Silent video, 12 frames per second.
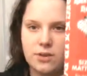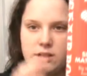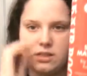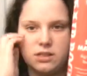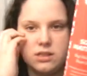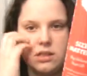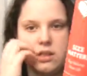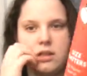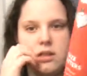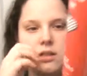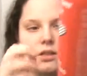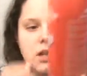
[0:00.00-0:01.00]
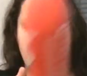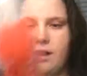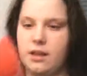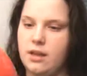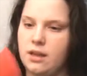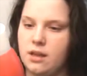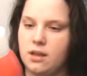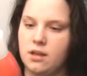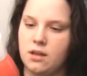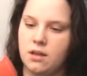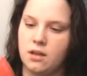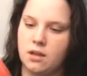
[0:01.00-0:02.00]
Which I like.
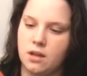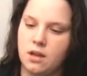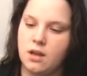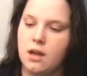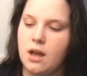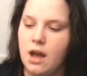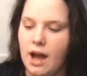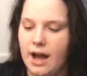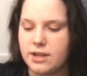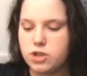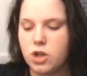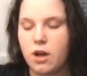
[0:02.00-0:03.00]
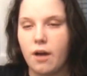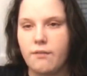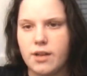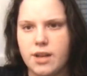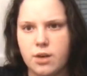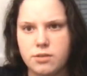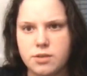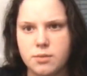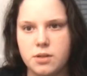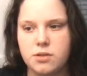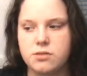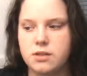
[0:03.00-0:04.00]
I saw a video of
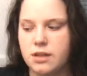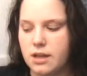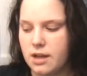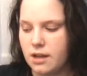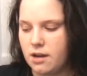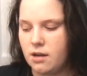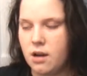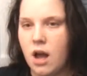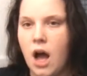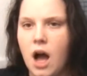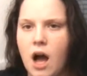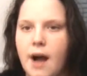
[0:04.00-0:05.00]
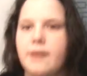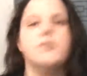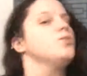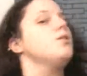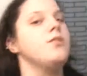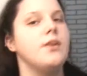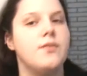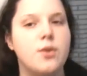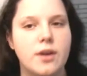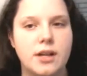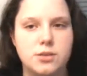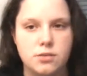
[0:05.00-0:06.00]
someone using it, and I was wondering if
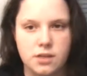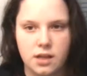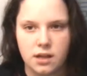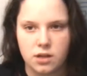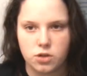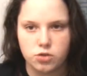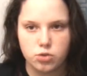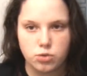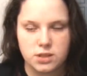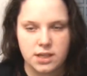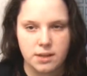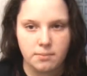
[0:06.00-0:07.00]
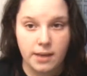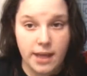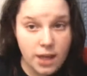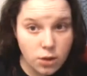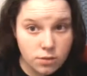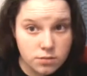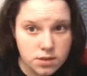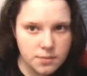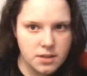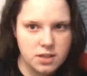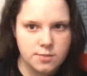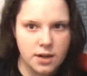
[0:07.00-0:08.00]
you guys would like to see me use some
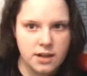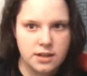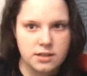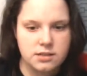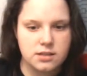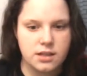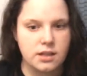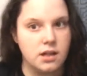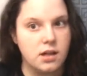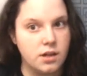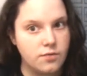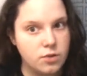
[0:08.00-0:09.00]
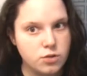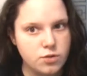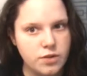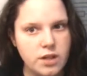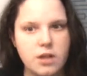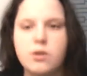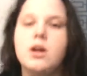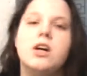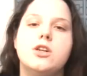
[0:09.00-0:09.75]
of these products in a future video.